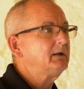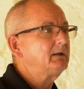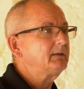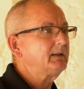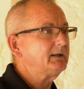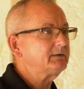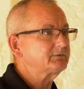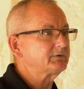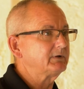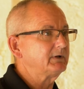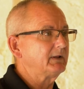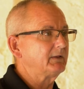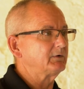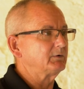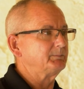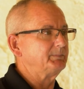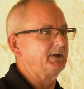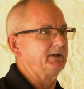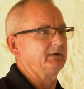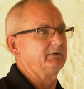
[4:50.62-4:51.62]
That's
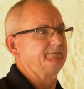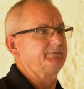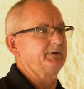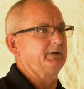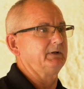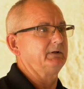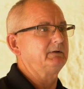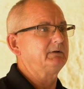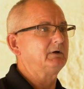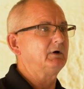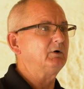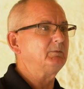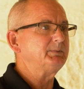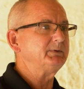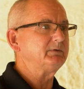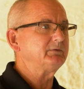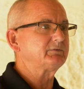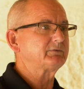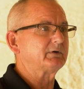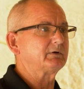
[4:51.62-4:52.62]
another benefit.
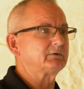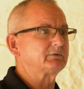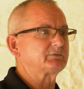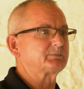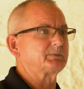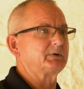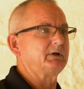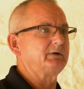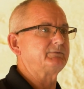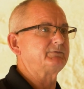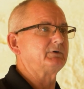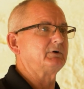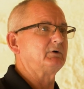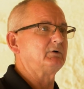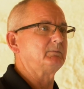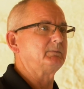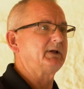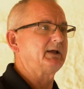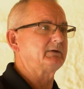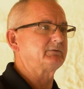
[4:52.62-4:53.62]
Open cell spray
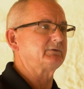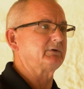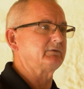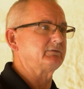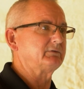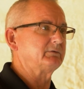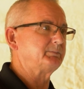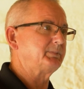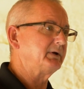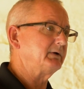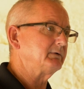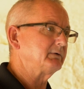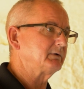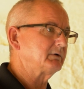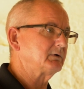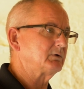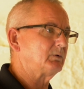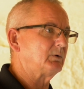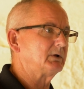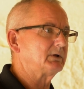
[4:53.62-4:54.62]
foam has a
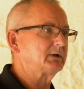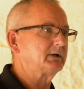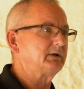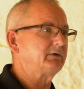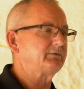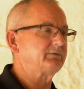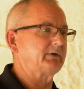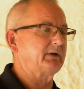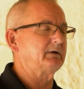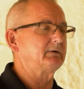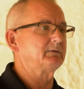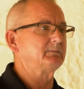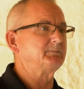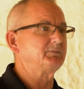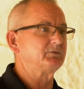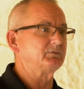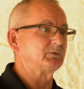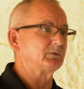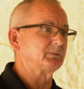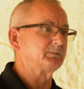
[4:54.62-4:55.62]
superior quality sound
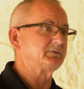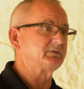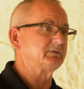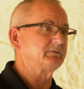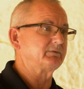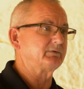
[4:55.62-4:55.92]
absorption